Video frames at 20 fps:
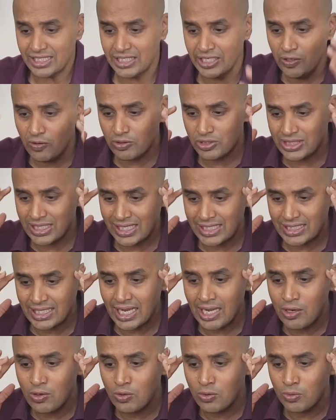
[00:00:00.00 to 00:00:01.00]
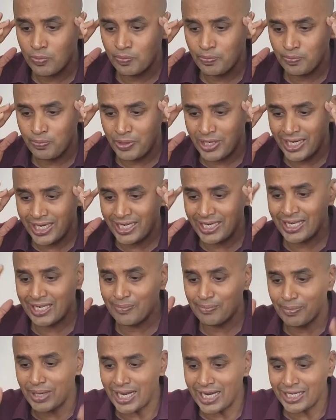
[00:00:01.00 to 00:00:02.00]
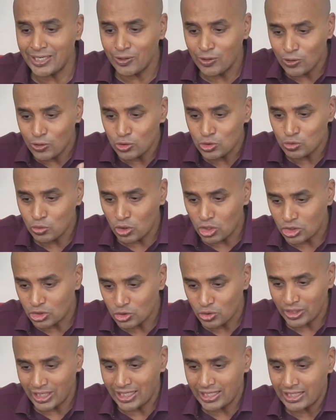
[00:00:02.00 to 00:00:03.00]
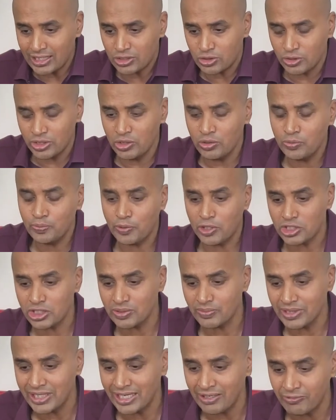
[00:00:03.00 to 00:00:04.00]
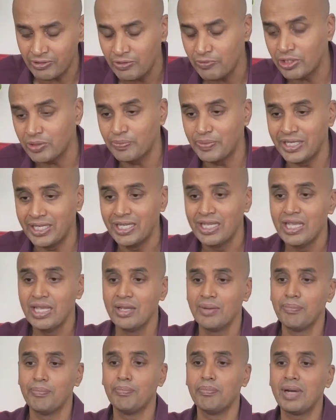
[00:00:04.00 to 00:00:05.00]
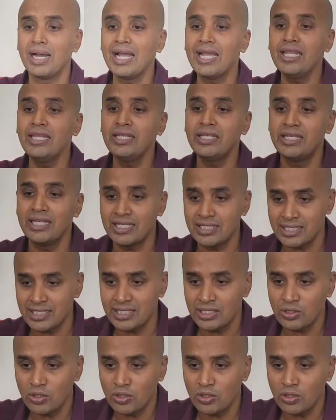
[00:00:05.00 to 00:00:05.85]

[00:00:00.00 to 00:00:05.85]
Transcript: neuroscience, how brain and mind works together, so you would possibly agree with me, mind doesn't